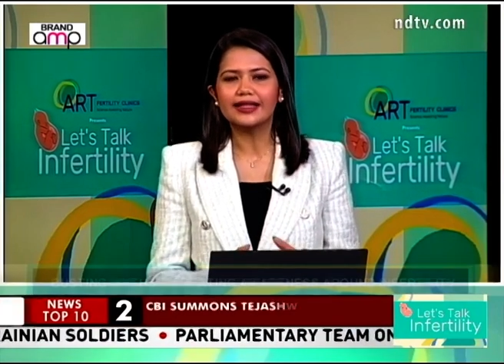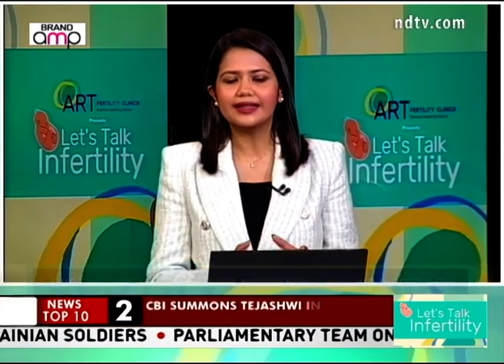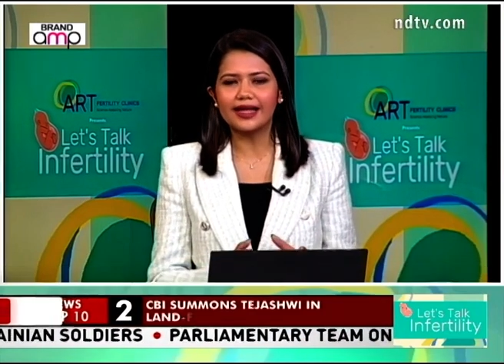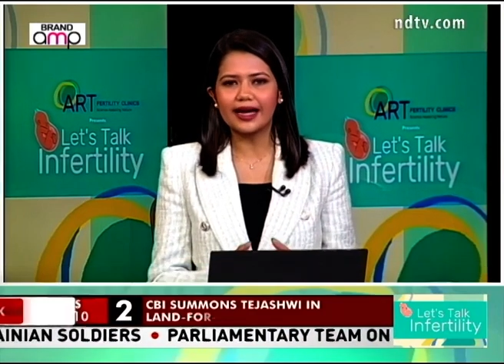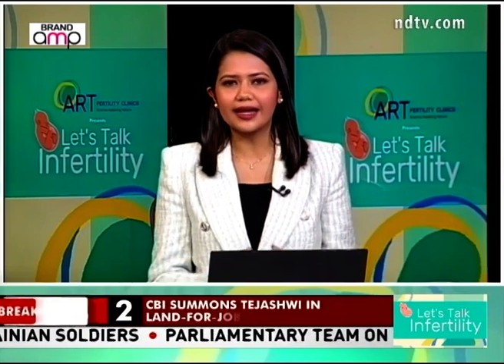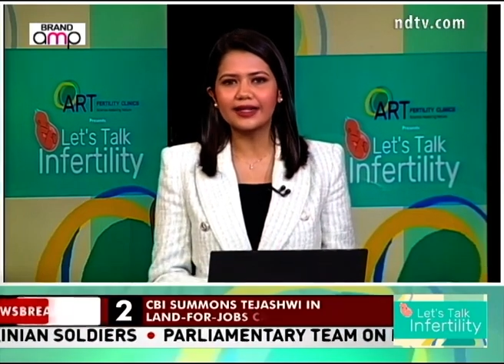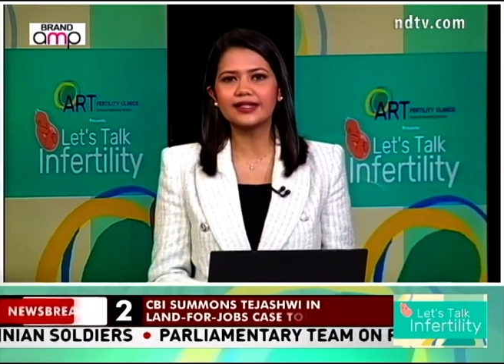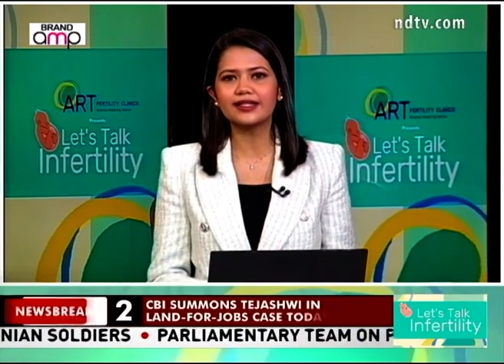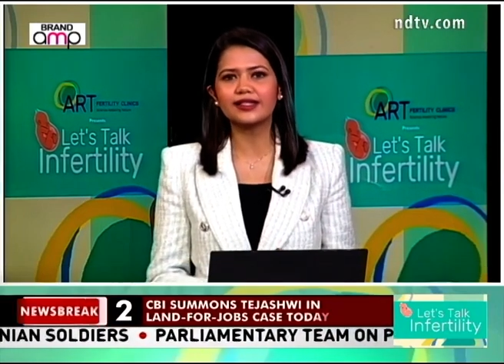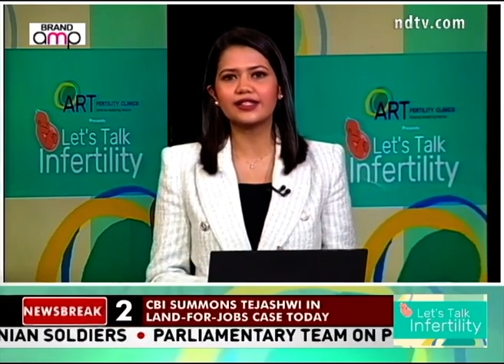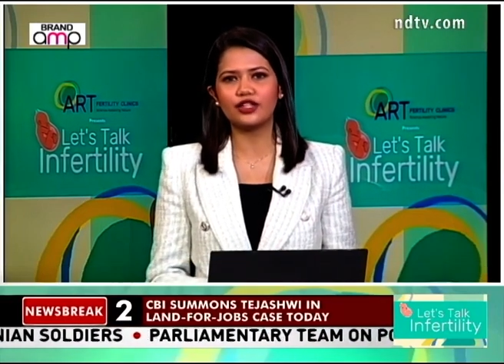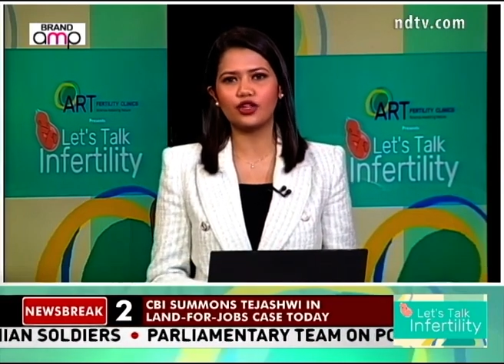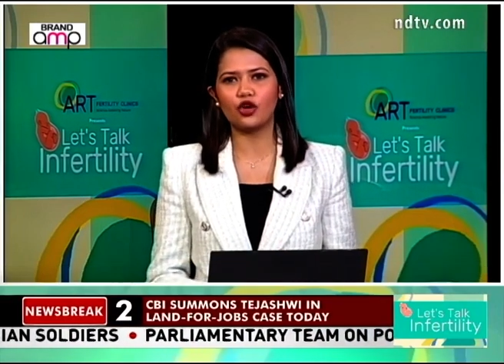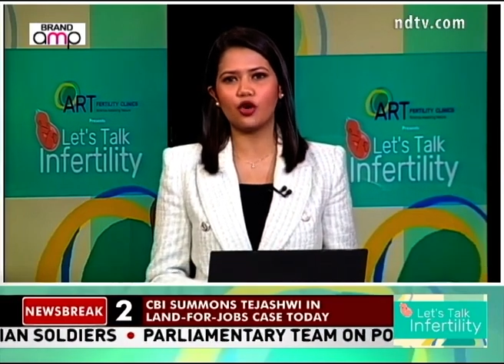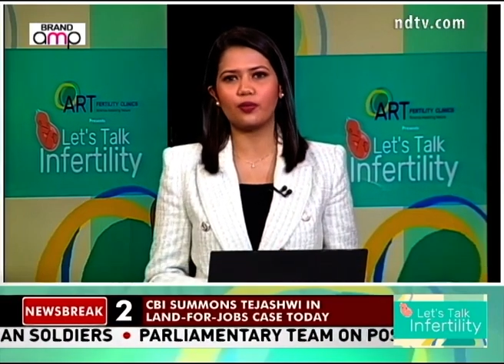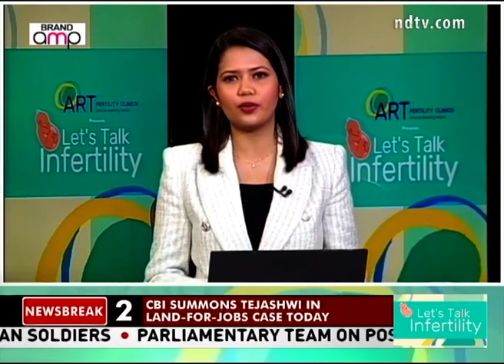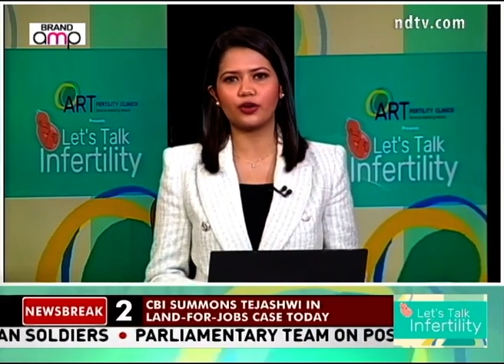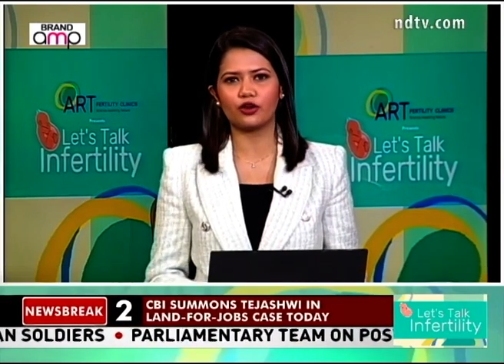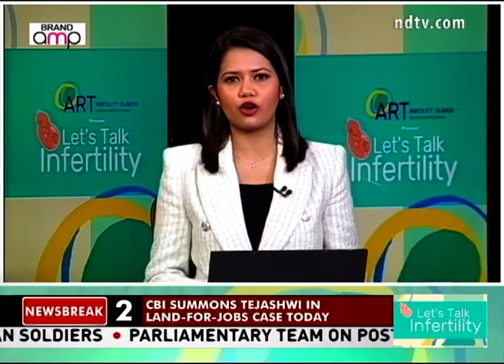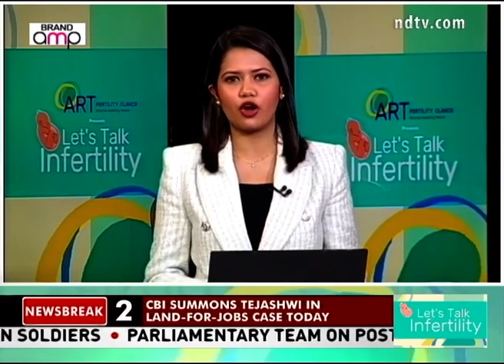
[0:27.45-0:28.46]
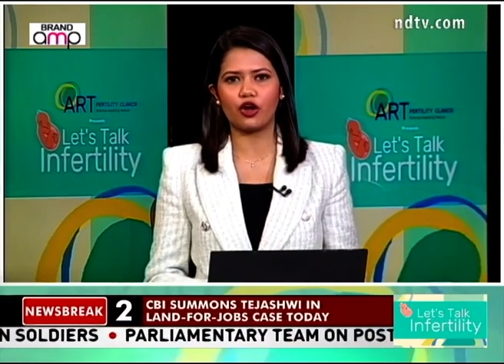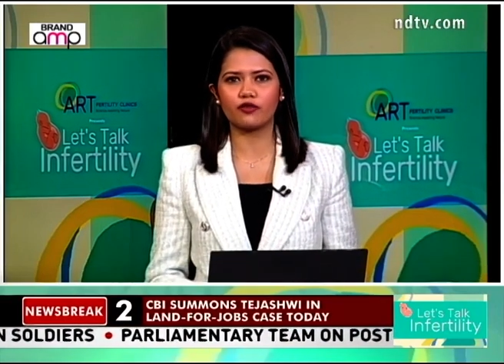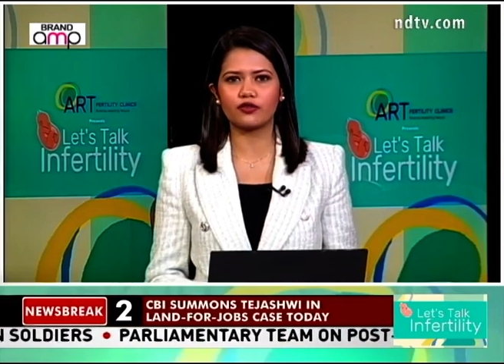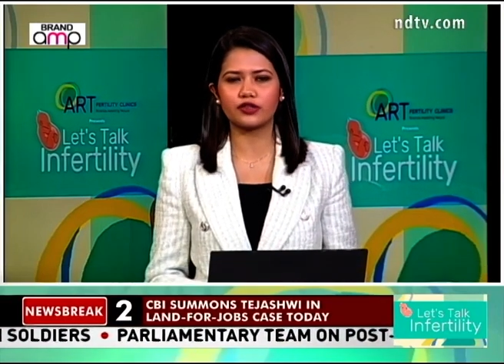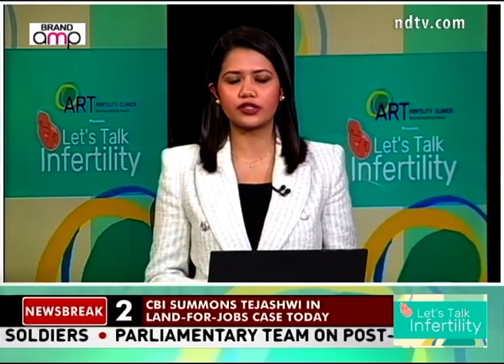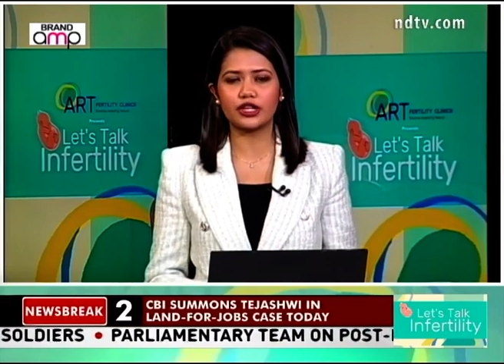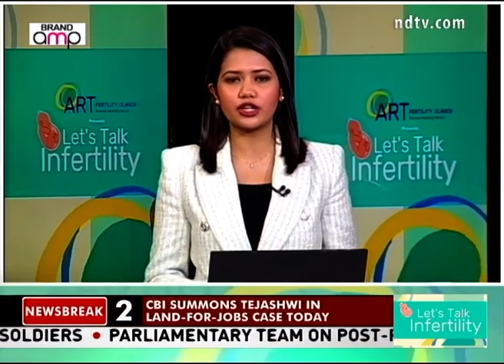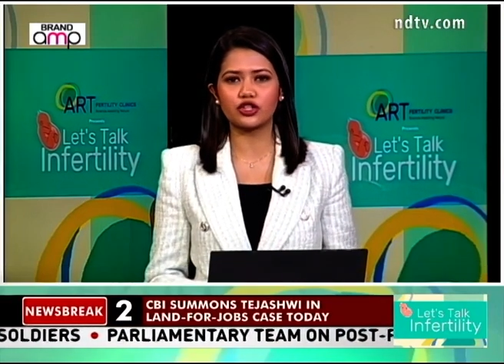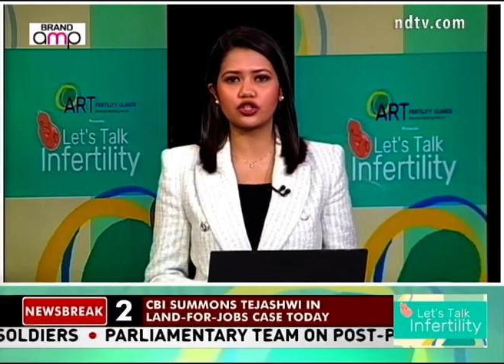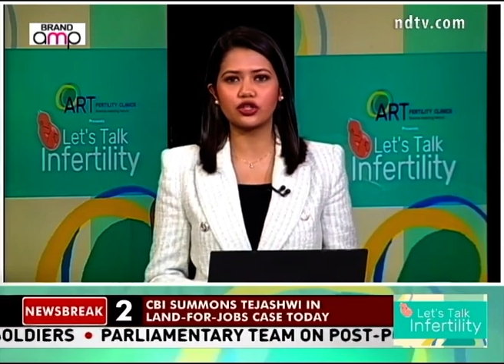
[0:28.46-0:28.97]
That is the open
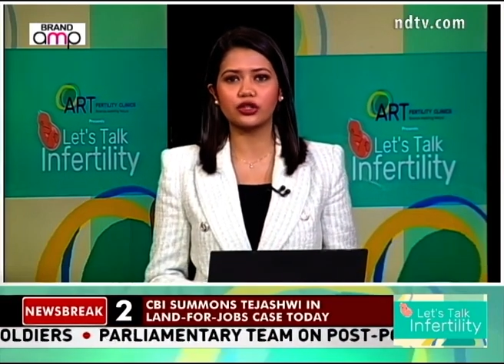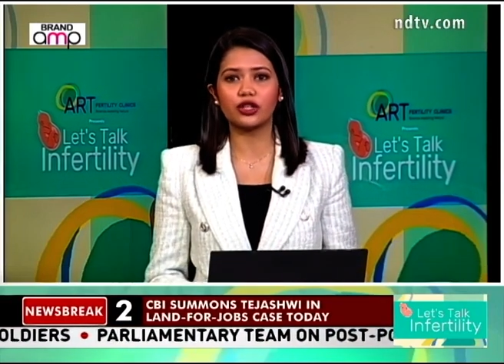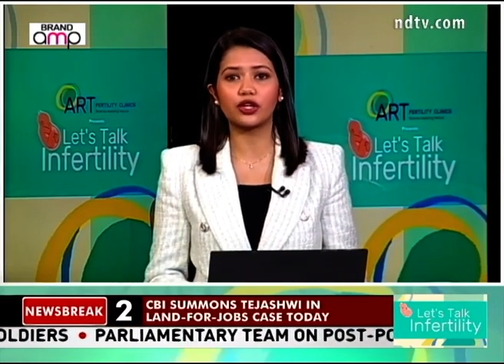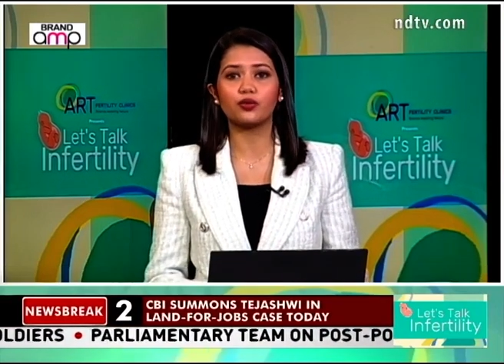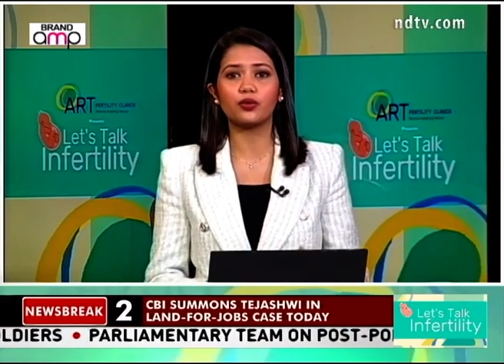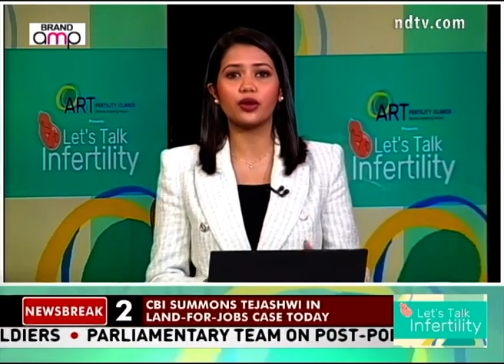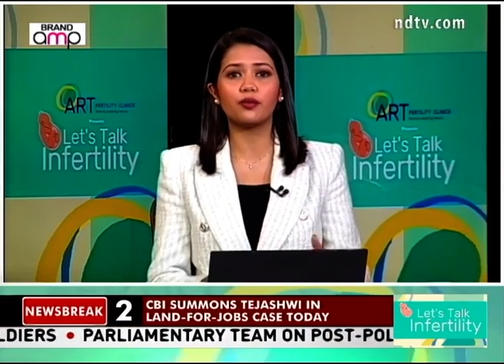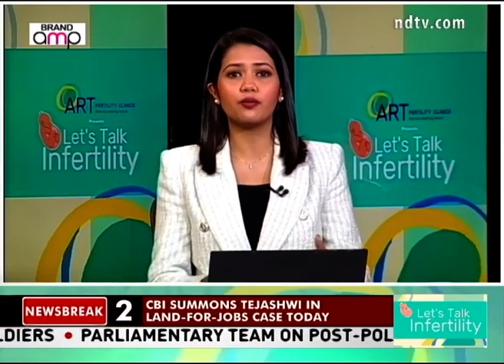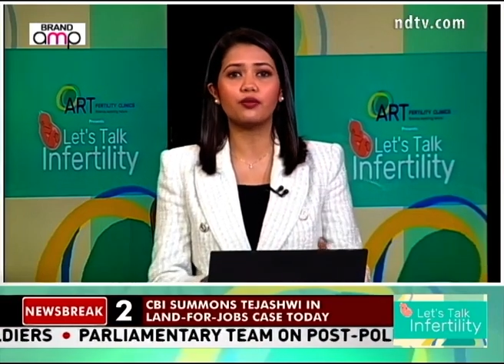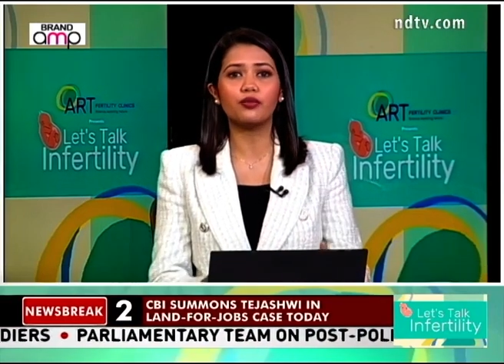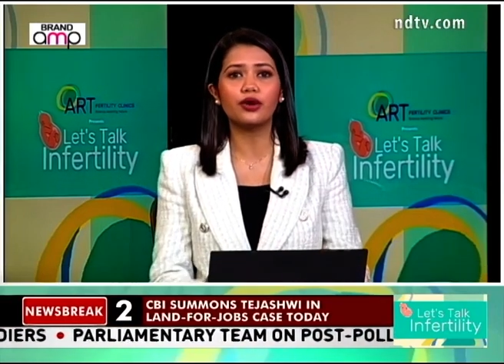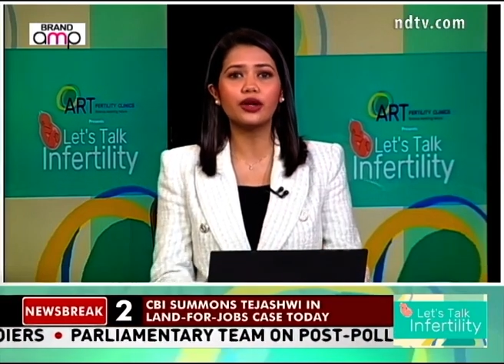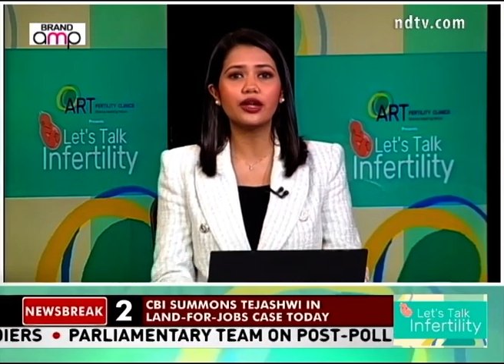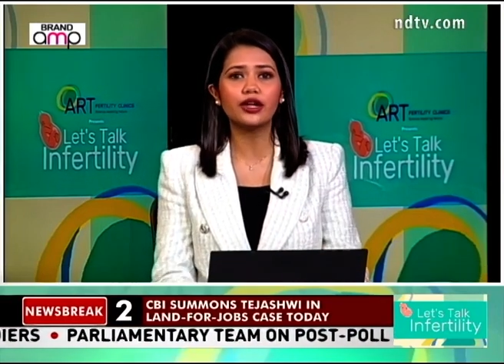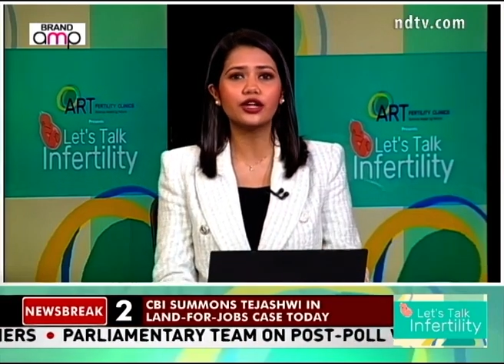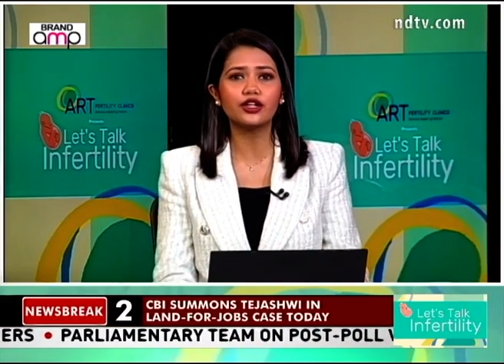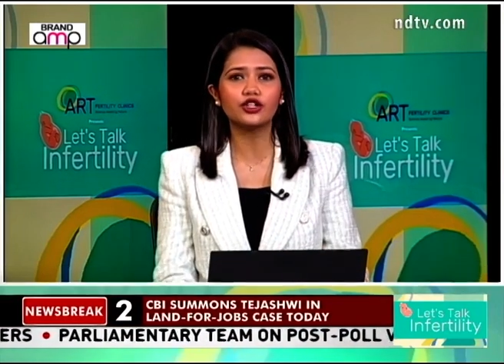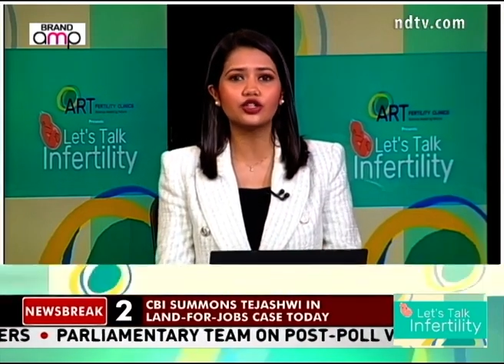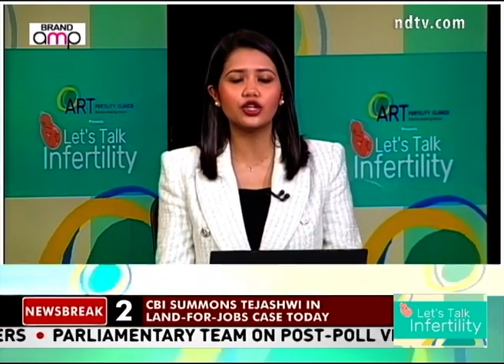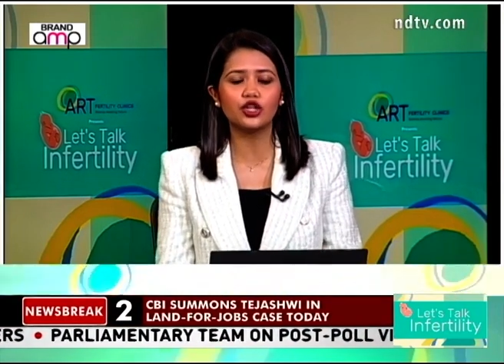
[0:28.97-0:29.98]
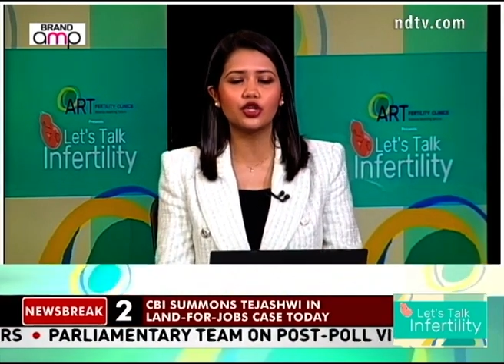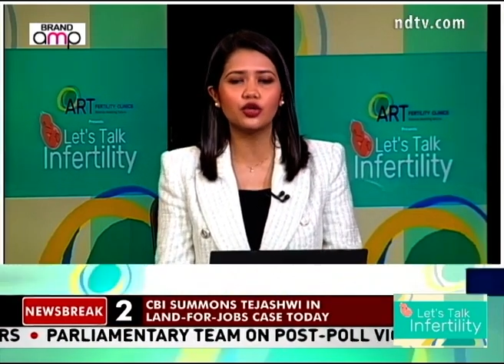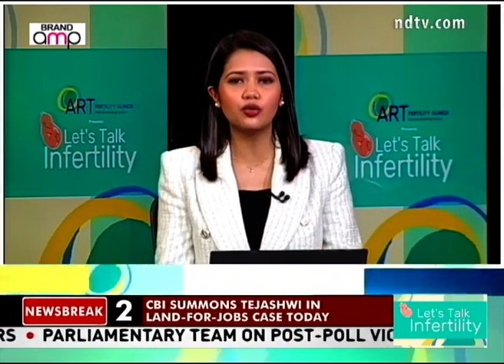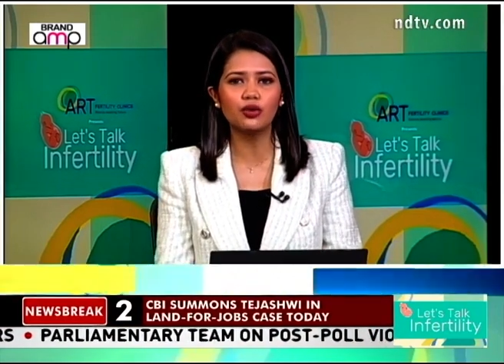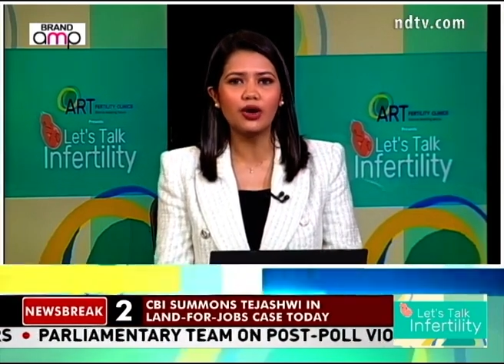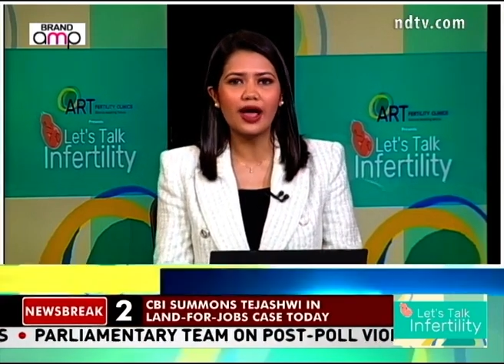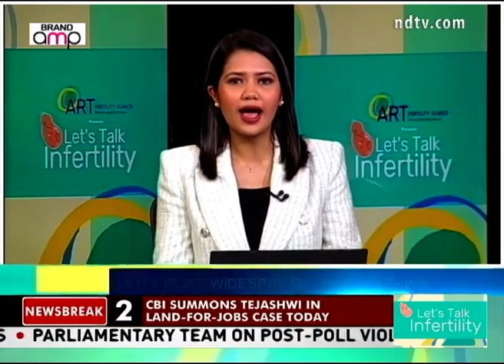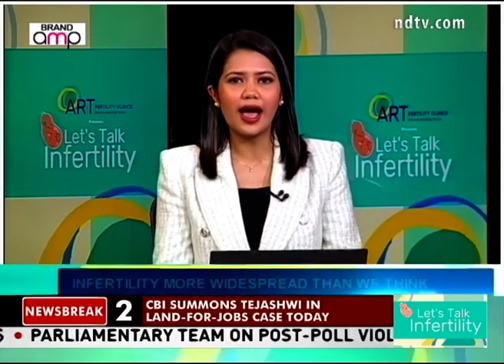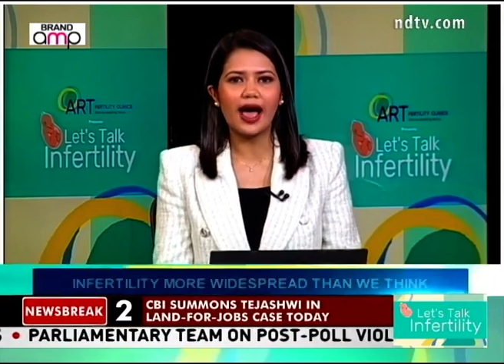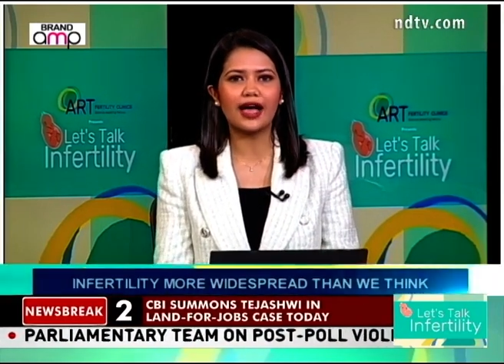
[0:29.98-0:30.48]
conversation that we are bringing to you